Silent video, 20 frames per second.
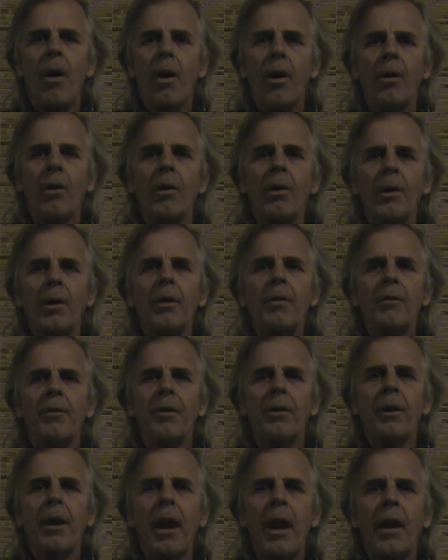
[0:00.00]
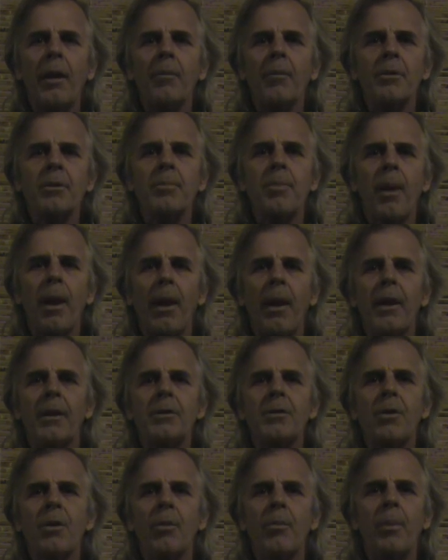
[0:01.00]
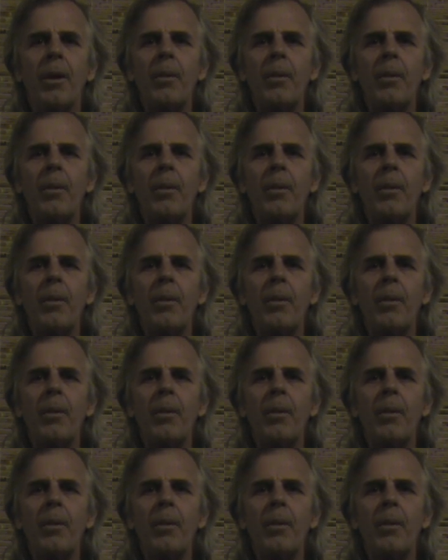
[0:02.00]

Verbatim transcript: are looking for cannabis plants or